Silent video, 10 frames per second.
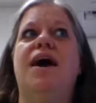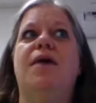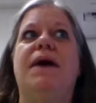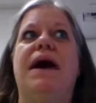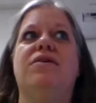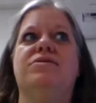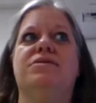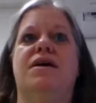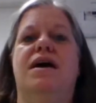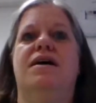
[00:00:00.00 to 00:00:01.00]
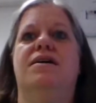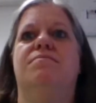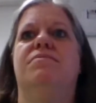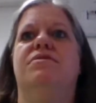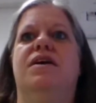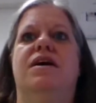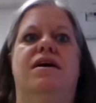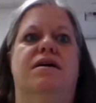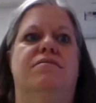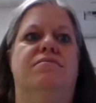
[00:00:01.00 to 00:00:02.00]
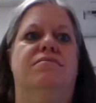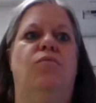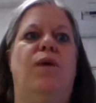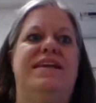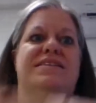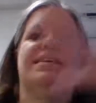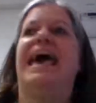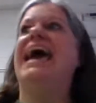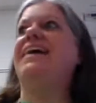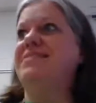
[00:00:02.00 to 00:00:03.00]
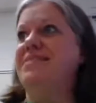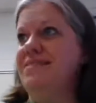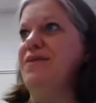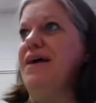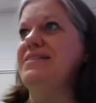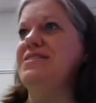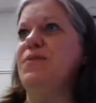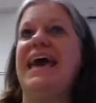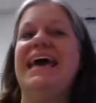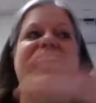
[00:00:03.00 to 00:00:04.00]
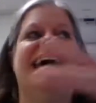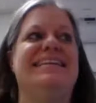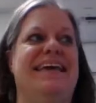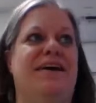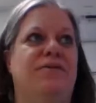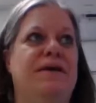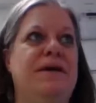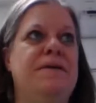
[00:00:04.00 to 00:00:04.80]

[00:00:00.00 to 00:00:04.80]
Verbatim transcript: about um, the way to act, right? So he had that down.